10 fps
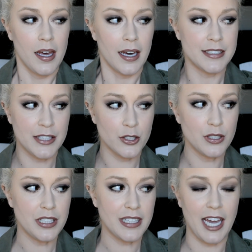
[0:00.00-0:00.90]
another
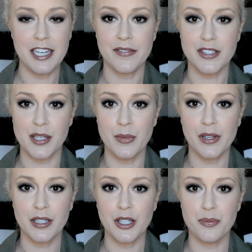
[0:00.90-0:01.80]
look kind of
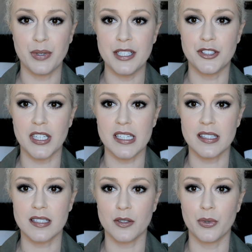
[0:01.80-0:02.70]
similar, but
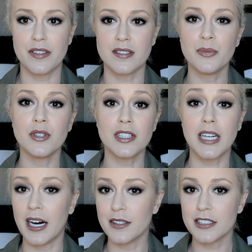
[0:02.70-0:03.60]
just with similar
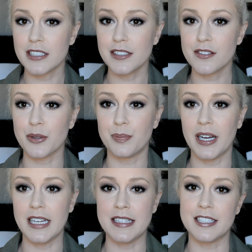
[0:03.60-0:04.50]
colors,
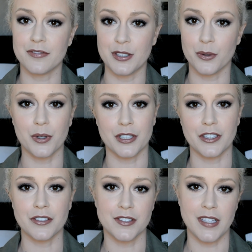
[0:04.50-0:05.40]
but in different
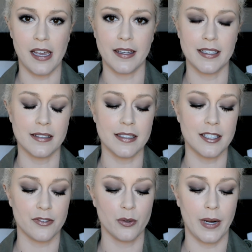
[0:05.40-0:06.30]
orders and a
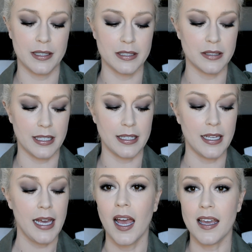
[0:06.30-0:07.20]
different way on the lid.
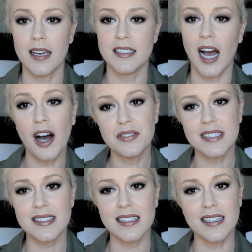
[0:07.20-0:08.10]
And
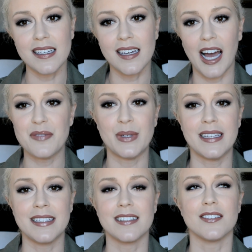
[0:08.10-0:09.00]
obviously, I've
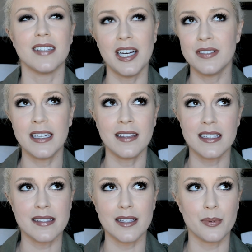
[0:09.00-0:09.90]
been loving
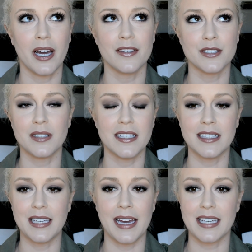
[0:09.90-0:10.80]
this lip color
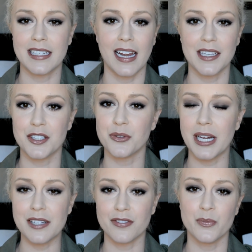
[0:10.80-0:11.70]
lately. I cannot get
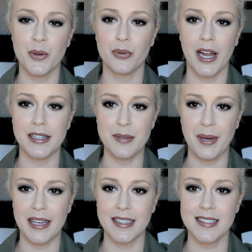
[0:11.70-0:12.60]
away from the brownie
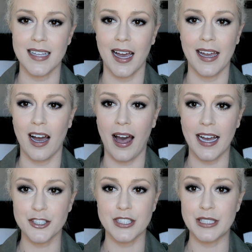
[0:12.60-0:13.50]
pinks. I
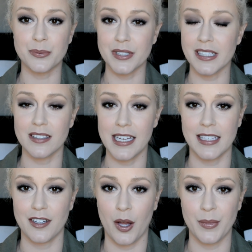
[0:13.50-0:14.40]
actually really
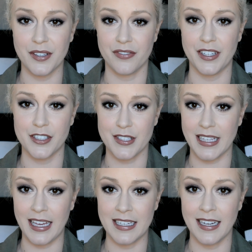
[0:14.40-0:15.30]
like it on my fair
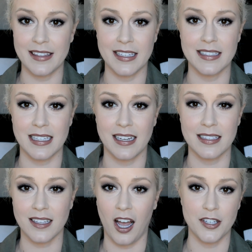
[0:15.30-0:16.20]
skin. I think it's a
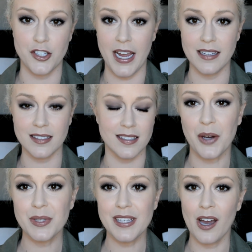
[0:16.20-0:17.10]
nice contrast. I
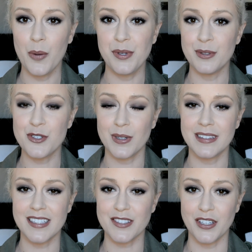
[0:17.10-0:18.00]
really hope you enjoyed
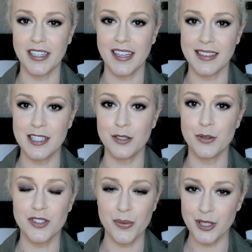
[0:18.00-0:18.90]
this look. Thank
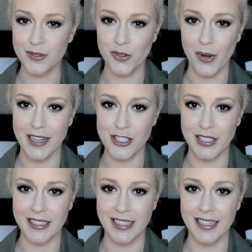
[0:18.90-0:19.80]
you so much for
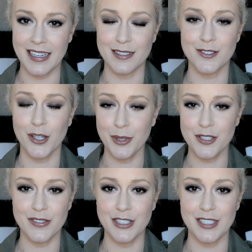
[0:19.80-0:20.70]
watching and so
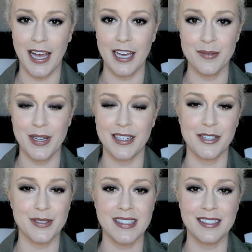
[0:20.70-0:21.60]
much for your time, and
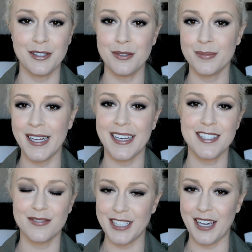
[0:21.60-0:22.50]
I will see you in my
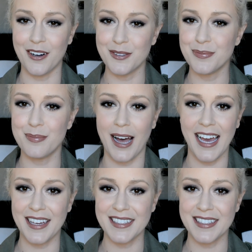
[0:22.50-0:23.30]
next video. Bye!